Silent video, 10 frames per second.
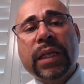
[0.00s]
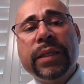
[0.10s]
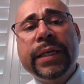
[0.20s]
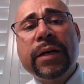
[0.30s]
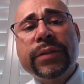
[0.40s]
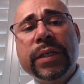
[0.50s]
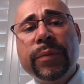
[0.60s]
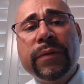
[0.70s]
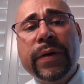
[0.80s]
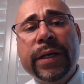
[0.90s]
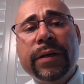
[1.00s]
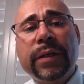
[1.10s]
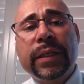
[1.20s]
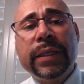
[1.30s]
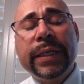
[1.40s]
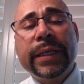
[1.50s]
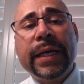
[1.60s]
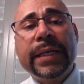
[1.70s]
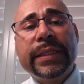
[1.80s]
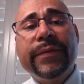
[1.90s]
the outside provider clinic
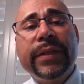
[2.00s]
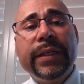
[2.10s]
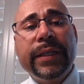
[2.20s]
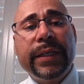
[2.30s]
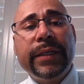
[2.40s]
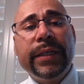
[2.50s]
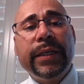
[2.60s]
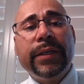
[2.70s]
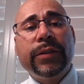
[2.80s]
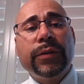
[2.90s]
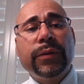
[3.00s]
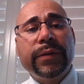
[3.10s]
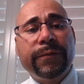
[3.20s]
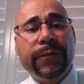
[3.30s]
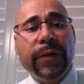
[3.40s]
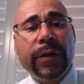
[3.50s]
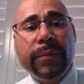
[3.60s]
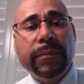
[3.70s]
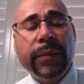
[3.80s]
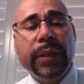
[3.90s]
has everything they need to
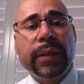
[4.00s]
confirm